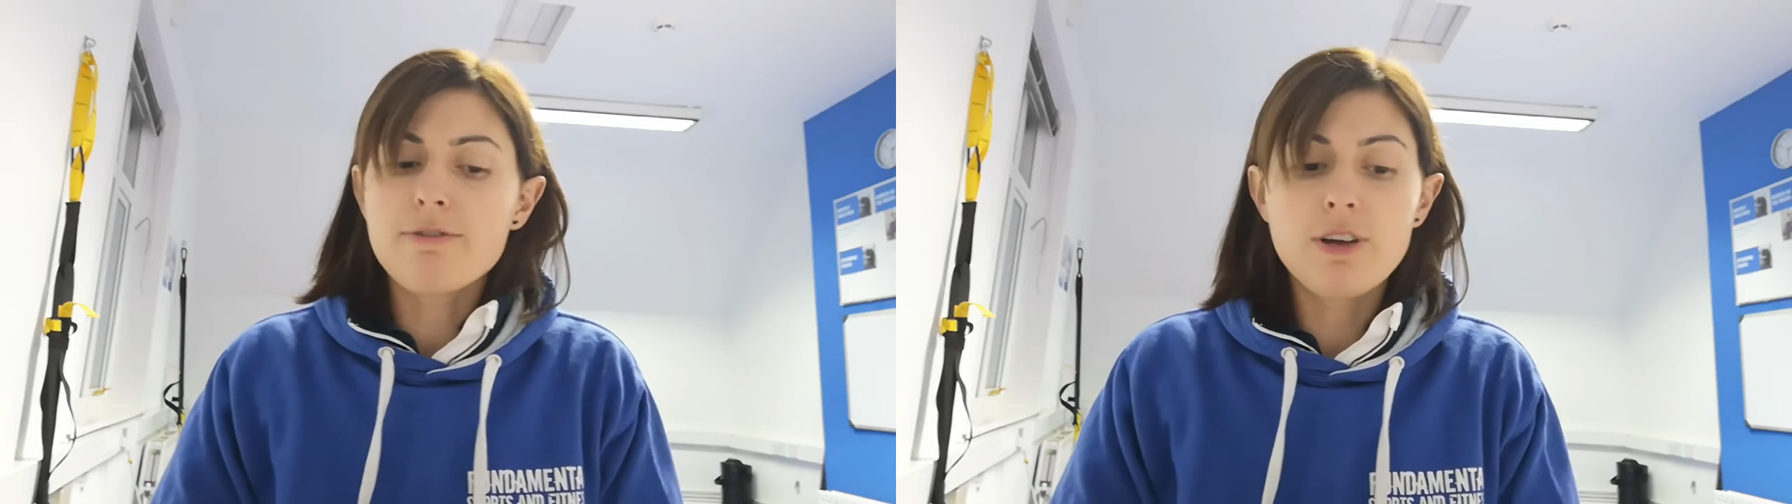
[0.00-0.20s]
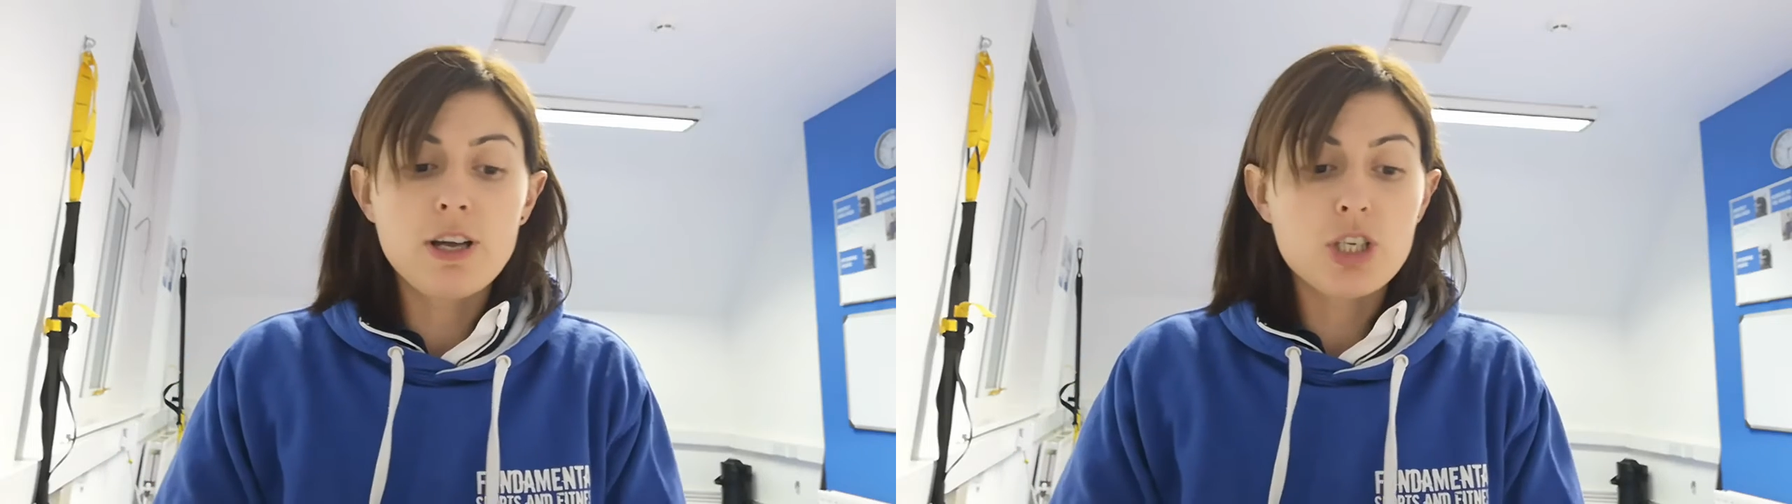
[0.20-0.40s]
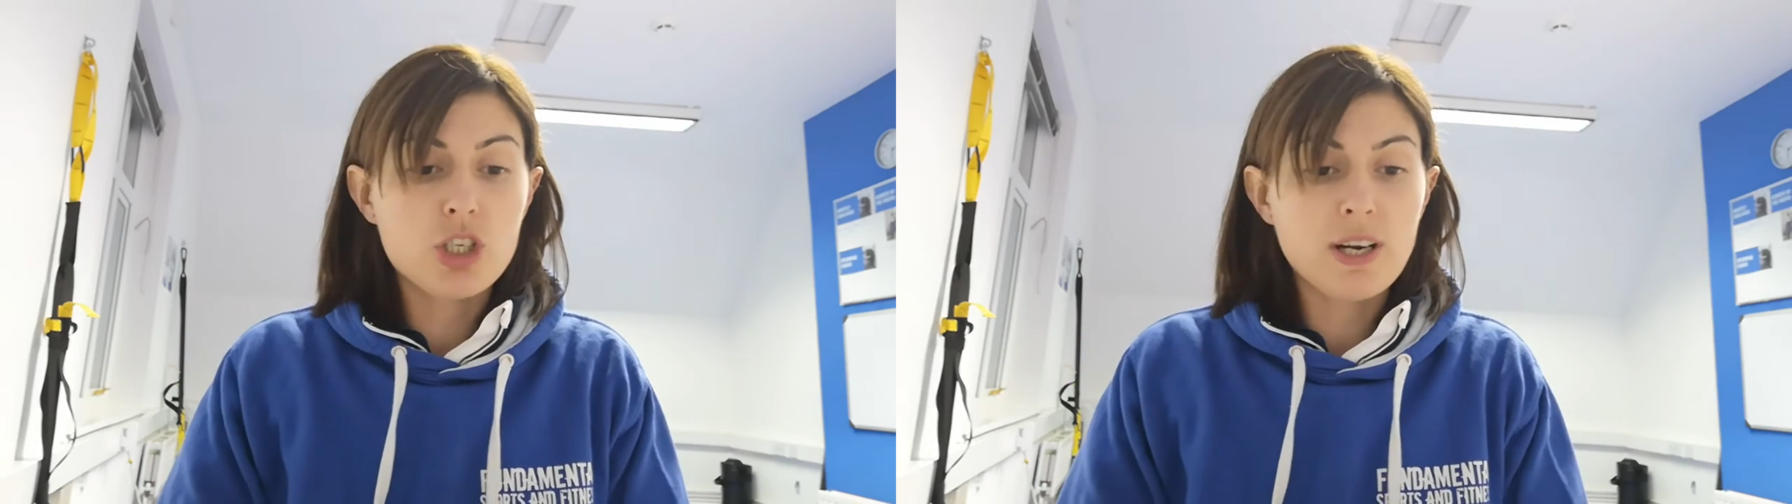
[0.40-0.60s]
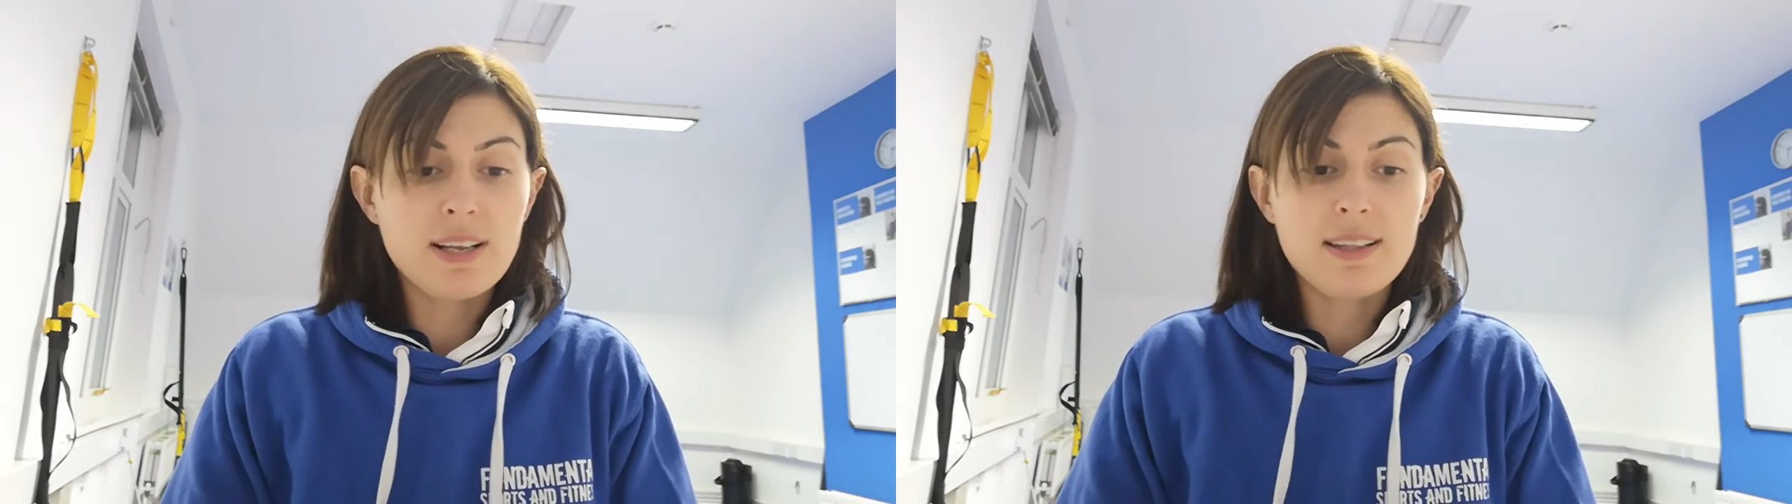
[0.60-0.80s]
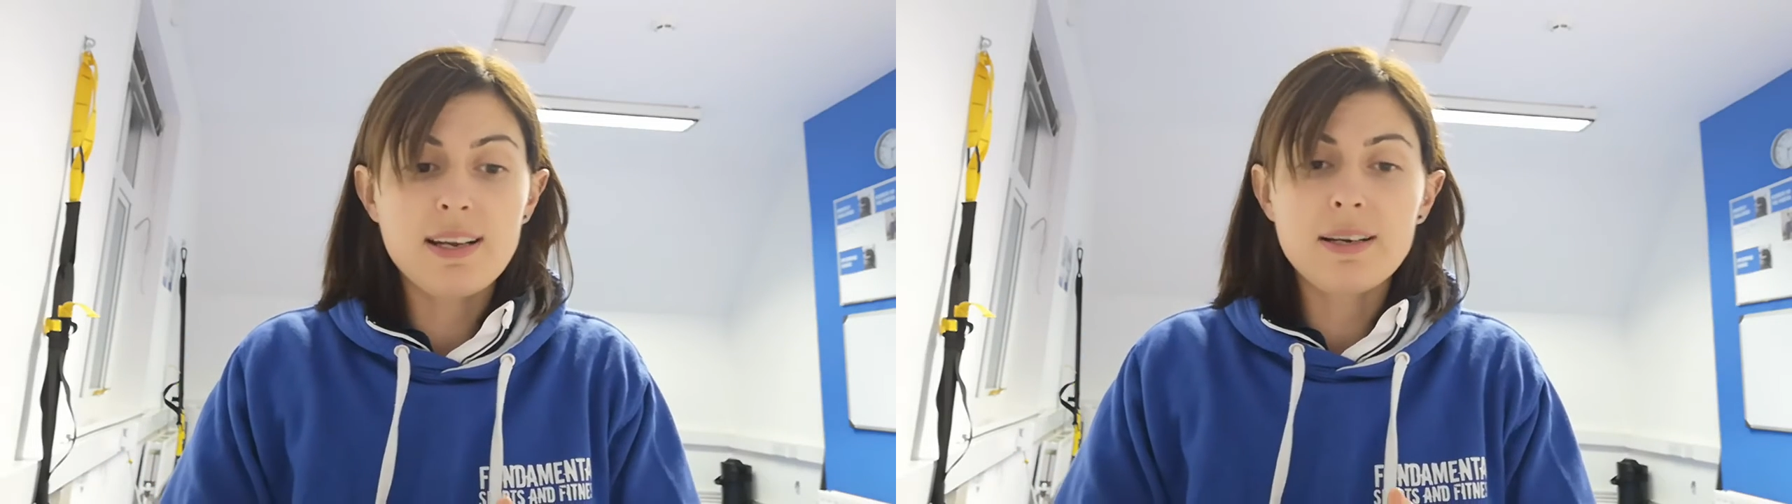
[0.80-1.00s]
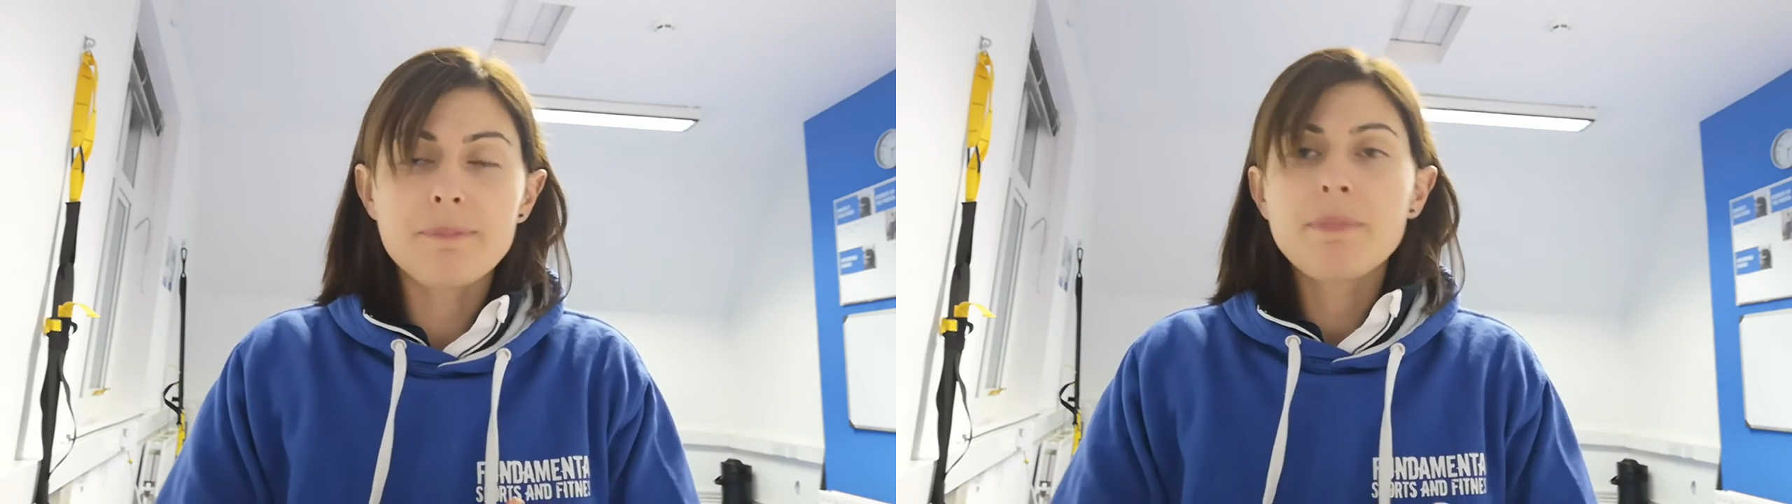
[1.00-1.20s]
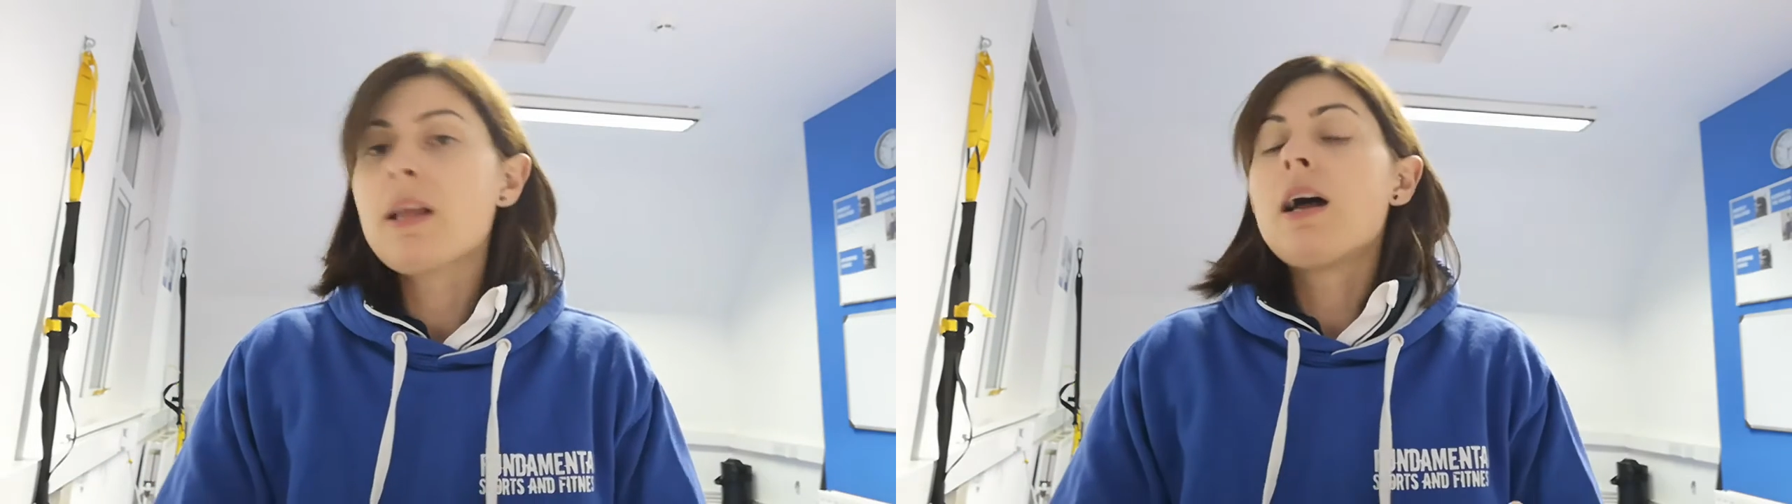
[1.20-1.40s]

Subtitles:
for strengthening,